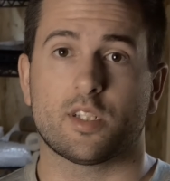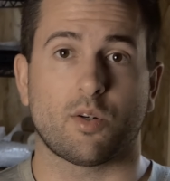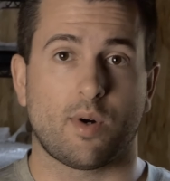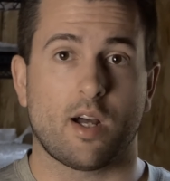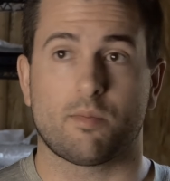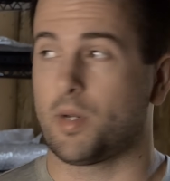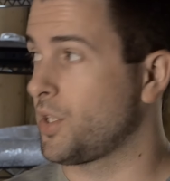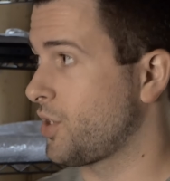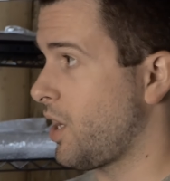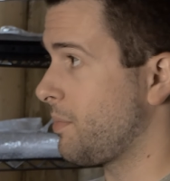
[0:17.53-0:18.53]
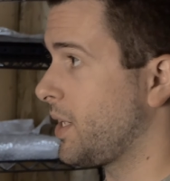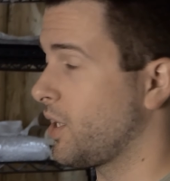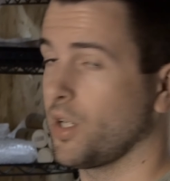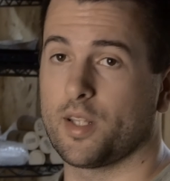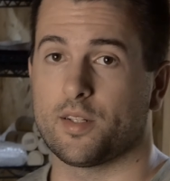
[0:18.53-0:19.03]
So we're out in my shop
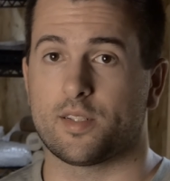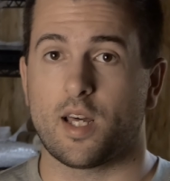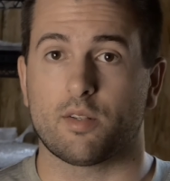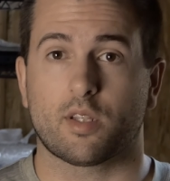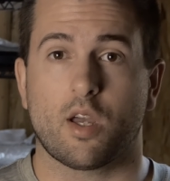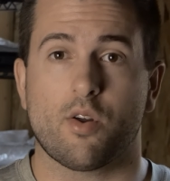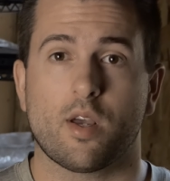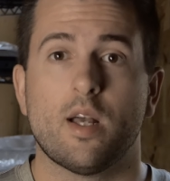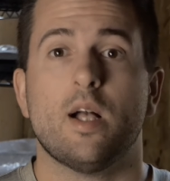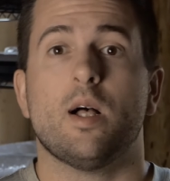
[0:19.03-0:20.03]
here in South Dakota.